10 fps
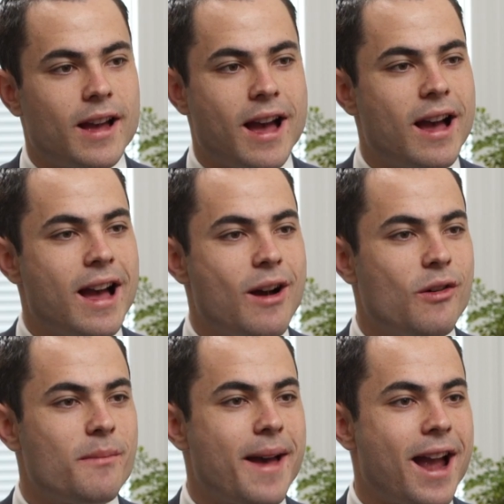
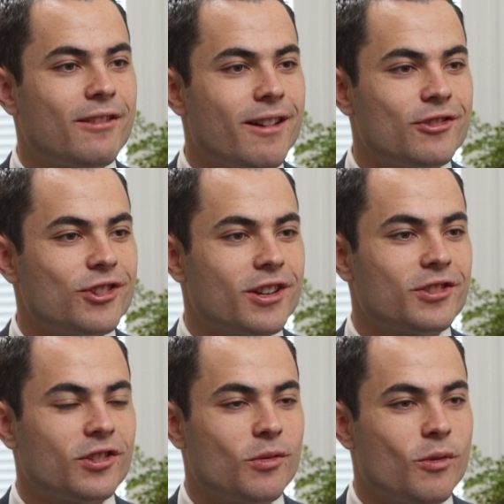How are background
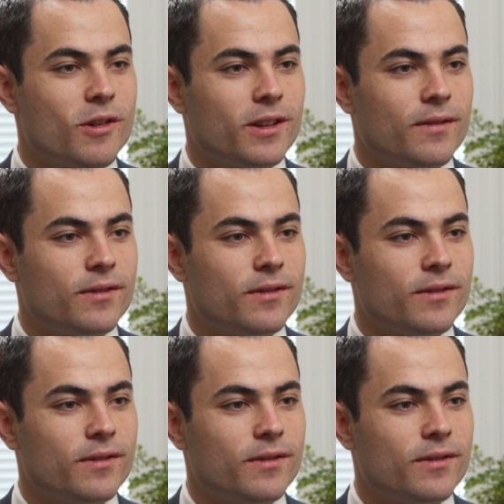checks going to work